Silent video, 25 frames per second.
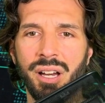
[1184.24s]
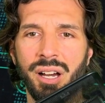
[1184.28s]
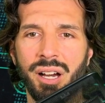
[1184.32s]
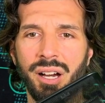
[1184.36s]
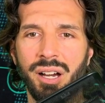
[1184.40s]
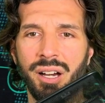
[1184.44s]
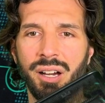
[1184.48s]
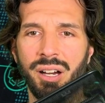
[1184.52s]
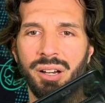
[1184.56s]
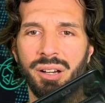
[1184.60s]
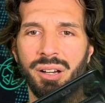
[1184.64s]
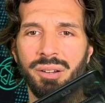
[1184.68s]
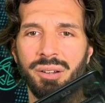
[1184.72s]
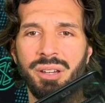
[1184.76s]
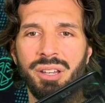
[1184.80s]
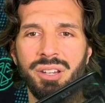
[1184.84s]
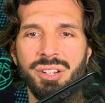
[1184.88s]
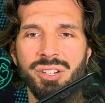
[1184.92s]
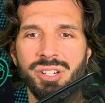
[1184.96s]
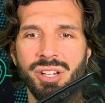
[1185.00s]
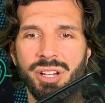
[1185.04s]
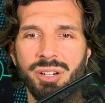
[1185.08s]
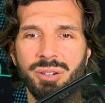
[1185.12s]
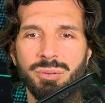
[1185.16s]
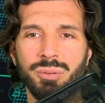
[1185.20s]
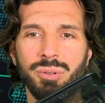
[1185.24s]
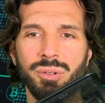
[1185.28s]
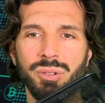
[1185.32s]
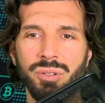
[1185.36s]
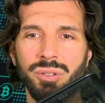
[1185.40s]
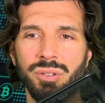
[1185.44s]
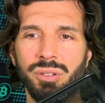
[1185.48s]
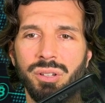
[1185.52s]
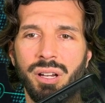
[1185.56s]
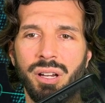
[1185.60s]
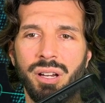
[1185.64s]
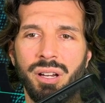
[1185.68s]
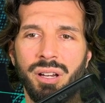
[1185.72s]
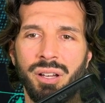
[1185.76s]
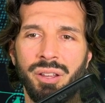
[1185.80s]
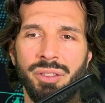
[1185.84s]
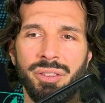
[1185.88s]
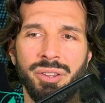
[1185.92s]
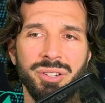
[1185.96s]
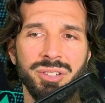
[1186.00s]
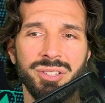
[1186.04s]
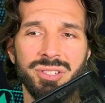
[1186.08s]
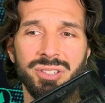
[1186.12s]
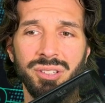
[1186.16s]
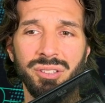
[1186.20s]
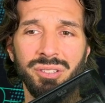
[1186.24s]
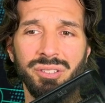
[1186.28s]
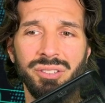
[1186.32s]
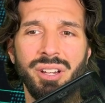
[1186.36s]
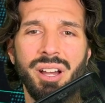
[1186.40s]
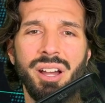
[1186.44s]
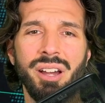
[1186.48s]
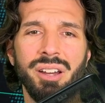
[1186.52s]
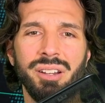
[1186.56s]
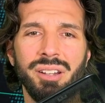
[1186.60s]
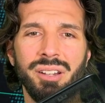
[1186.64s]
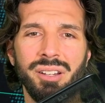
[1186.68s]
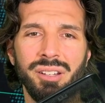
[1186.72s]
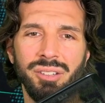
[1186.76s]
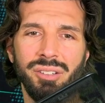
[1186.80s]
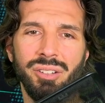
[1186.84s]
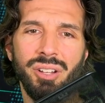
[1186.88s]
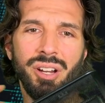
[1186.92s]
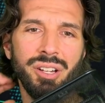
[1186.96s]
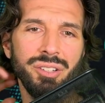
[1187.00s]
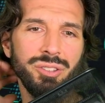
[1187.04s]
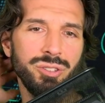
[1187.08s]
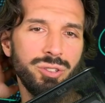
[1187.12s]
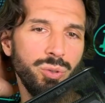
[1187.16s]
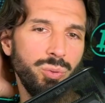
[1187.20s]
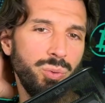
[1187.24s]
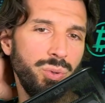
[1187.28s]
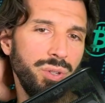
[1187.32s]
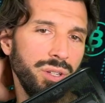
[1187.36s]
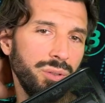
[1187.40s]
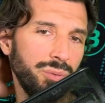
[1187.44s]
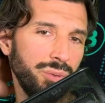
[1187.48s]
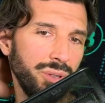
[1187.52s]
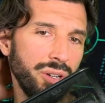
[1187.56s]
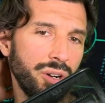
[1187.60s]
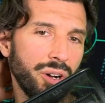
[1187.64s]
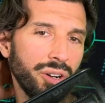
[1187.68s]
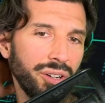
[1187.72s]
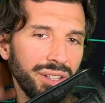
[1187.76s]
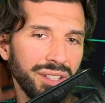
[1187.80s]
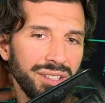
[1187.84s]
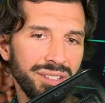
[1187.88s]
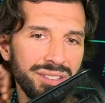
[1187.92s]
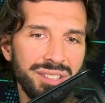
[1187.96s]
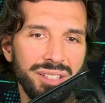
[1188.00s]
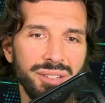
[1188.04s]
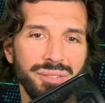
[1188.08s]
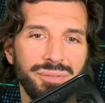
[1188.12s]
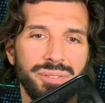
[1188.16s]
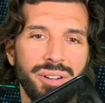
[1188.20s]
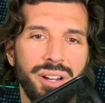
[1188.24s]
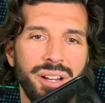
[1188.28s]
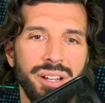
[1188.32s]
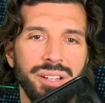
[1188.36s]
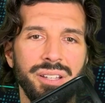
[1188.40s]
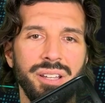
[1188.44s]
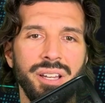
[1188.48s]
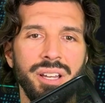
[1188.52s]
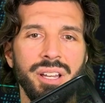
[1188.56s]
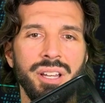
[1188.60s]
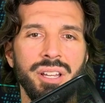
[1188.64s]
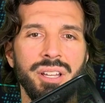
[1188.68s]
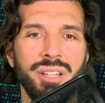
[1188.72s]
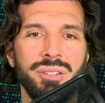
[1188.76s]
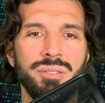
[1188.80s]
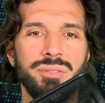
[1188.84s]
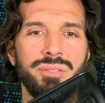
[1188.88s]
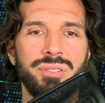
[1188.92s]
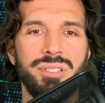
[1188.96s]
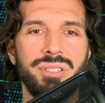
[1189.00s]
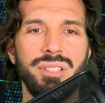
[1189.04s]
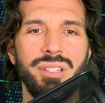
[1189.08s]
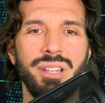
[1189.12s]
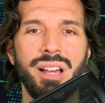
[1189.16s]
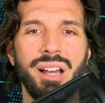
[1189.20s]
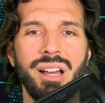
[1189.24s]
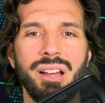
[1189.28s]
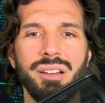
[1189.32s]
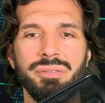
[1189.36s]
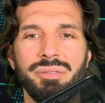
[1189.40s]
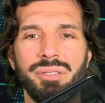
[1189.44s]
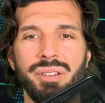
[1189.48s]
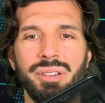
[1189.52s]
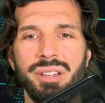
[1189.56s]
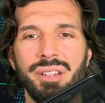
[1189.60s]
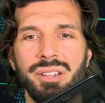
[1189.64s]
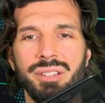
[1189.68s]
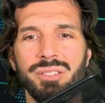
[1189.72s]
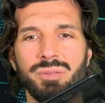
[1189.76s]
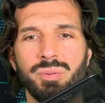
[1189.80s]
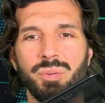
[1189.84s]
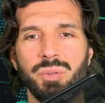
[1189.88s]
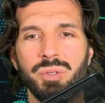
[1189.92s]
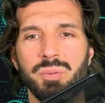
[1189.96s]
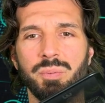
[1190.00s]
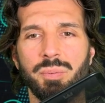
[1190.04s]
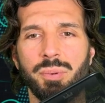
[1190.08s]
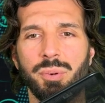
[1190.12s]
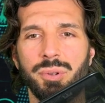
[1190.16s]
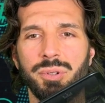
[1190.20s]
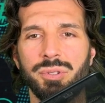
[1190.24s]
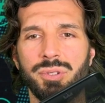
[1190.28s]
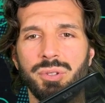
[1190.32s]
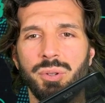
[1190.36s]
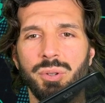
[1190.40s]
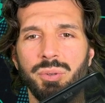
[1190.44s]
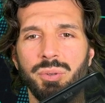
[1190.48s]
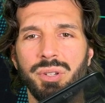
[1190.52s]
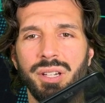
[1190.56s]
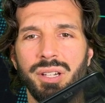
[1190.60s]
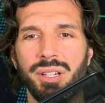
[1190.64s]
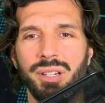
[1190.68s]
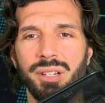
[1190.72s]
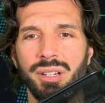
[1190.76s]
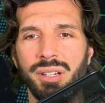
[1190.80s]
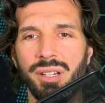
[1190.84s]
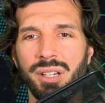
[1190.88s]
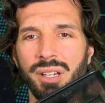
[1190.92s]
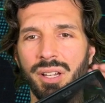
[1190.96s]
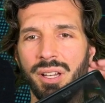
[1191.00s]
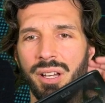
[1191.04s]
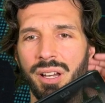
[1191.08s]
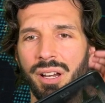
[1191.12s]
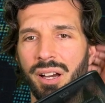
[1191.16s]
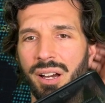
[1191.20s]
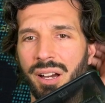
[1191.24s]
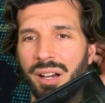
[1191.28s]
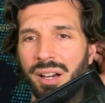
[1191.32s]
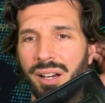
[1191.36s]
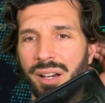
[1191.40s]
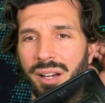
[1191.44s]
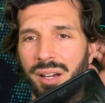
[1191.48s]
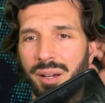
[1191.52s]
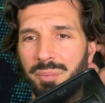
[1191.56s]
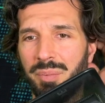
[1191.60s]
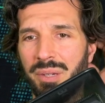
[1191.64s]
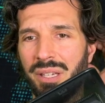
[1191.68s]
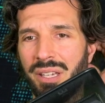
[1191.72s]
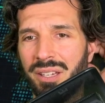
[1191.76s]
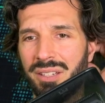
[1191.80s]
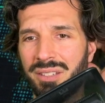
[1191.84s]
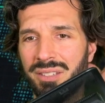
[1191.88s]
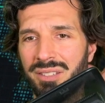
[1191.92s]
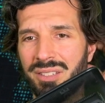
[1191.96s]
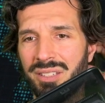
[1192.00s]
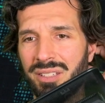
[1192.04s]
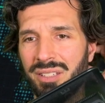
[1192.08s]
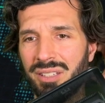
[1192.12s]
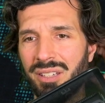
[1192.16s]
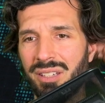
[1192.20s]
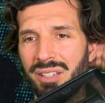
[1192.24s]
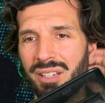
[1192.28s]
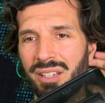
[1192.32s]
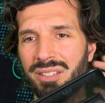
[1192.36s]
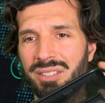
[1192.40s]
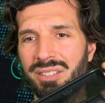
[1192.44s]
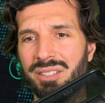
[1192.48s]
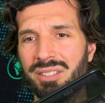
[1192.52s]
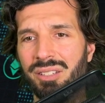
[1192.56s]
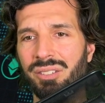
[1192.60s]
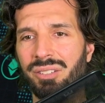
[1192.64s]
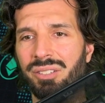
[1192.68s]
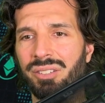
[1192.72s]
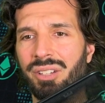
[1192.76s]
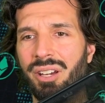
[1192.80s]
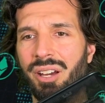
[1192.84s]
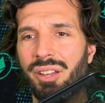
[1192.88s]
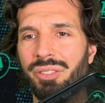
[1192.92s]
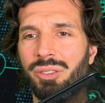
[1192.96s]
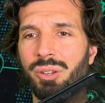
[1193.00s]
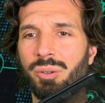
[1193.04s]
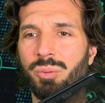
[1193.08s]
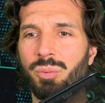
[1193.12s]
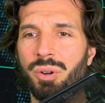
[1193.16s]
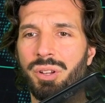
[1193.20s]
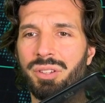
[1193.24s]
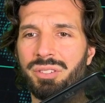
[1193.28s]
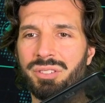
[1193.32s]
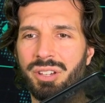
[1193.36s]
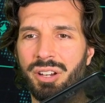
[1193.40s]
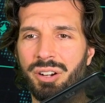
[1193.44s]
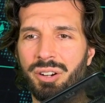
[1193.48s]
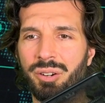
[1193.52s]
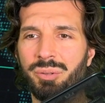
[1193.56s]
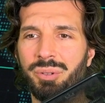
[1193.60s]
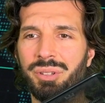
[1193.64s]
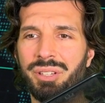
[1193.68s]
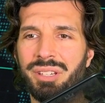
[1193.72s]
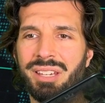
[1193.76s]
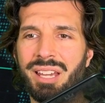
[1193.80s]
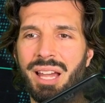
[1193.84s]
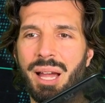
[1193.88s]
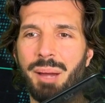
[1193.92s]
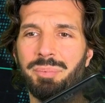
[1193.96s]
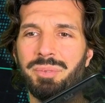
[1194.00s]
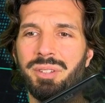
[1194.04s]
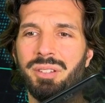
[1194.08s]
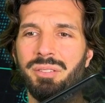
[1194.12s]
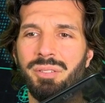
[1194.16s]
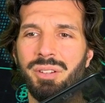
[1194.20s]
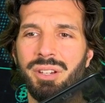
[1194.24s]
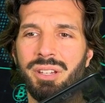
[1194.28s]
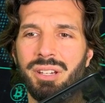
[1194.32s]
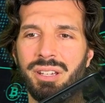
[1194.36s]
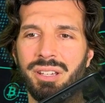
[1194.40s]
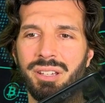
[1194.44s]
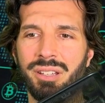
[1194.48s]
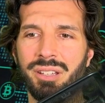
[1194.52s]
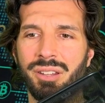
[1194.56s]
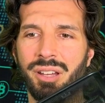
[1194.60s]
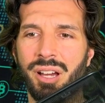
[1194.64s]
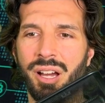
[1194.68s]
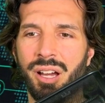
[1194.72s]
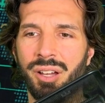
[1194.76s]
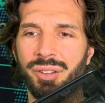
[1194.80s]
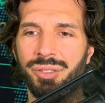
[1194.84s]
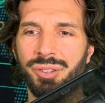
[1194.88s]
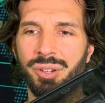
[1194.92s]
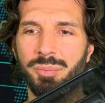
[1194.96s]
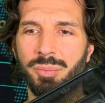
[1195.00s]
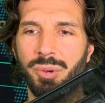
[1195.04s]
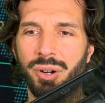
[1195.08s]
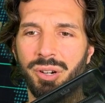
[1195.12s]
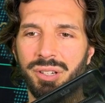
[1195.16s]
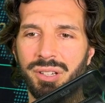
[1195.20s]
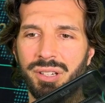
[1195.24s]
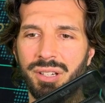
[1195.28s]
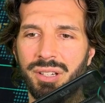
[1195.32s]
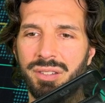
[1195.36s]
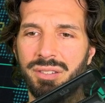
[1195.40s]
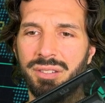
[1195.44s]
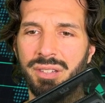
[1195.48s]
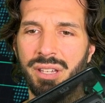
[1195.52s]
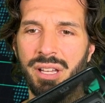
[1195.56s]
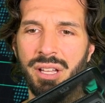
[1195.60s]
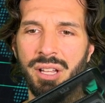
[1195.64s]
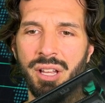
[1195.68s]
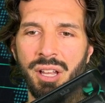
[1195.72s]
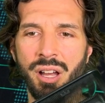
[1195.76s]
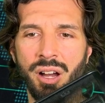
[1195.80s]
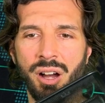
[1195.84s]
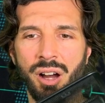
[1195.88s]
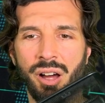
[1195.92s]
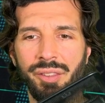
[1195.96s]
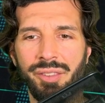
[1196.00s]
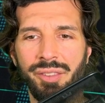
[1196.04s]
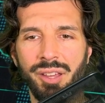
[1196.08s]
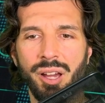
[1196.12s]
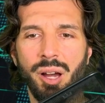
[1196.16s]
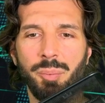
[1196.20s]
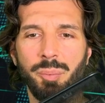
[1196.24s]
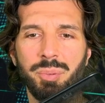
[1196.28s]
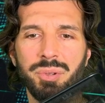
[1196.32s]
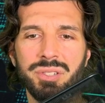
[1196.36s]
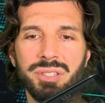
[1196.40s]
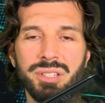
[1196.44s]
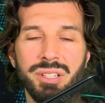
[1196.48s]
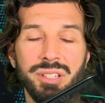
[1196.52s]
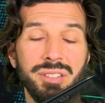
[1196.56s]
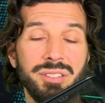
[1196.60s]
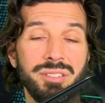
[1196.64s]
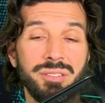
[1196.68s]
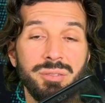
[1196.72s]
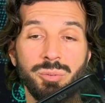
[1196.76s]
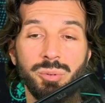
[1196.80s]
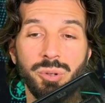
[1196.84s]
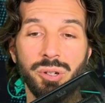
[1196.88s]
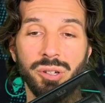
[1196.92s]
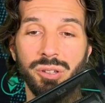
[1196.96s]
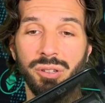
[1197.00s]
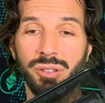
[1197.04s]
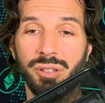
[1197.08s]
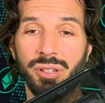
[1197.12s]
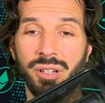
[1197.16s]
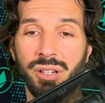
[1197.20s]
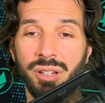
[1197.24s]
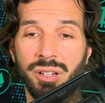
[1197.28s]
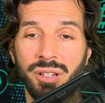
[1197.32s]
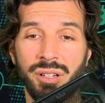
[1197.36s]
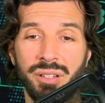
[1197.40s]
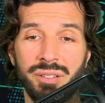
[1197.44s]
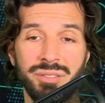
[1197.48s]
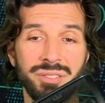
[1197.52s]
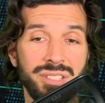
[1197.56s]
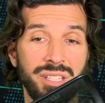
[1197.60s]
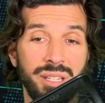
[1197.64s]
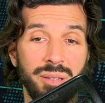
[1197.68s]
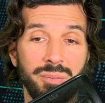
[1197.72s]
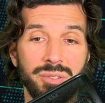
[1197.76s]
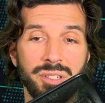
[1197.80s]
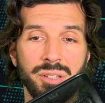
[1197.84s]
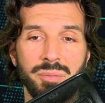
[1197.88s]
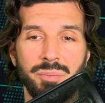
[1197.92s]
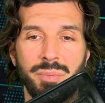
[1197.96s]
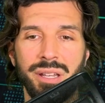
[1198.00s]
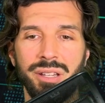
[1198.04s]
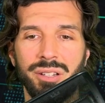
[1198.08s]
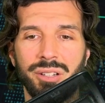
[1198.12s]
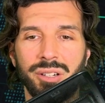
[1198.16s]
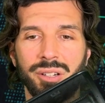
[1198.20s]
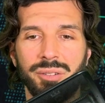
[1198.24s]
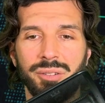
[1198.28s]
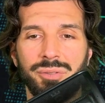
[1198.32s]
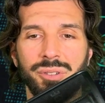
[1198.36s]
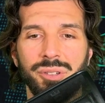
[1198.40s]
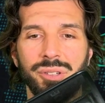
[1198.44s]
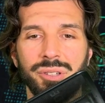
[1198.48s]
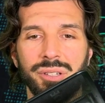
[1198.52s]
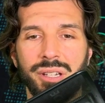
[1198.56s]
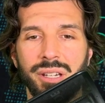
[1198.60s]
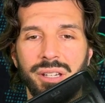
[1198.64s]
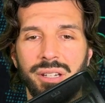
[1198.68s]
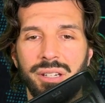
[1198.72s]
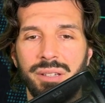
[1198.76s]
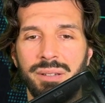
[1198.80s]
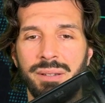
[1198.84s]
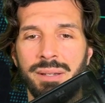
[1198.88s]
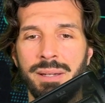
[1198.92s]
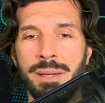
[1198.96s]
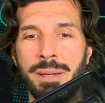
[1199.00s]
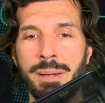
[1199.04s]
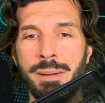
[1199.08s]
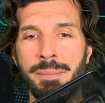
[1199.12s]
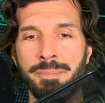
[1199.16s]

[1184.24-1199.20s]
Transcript: In general, there's still not a lot doing regarding DeFi. You see Aave, SwissBorg token, BNC is still not the ones that are really captivating the market. On the opposite, well, and same to Maker if you look at it,